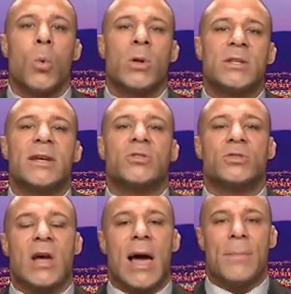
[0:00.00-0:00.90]
With this extra
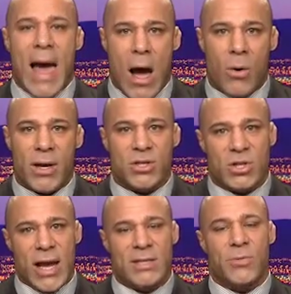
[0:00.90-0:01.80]
time now, he has a
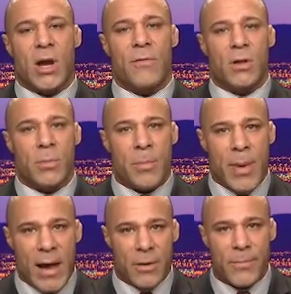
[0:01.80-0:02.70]
chance to recover a little bit
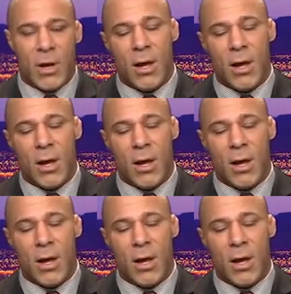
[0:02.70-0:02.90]
better.